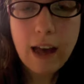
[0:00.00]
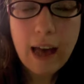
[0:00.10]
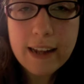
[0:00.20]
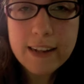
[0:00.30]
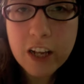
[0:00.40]

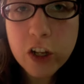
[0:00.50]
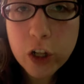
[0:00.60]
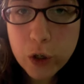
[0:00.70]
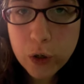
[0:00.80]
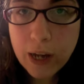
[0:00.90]
And to
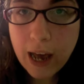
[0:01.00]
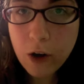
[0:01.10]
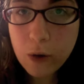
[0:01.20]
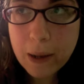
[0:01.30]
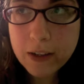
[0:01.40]
conclude,
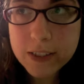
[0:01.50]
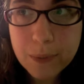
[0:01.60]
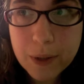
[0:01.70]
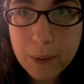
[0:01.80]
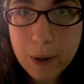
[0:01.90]
how about
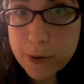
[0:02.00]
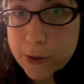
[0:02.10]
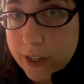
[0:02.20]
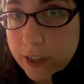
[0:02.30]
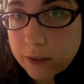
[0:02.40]
something about
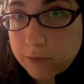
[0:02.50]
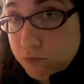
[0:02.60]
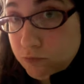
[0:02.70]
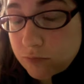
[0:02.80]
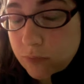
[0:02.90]
music?
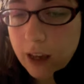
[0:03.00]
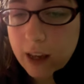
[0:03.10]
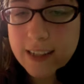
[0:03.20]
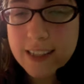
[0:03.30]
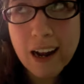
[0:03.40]

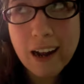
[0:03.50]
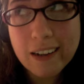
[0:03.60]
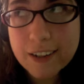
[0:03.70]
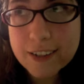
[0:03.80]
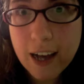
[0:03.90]
It's
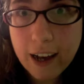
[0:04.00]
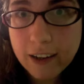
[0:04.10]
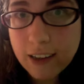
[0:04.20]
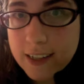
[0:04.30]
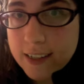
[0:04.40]
not
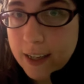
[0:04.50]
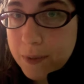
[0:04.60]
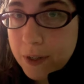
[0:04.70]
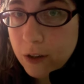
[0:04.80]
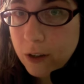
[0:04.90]
entirely
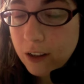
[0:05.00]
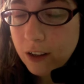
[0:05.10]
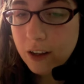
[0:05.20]
skeptical,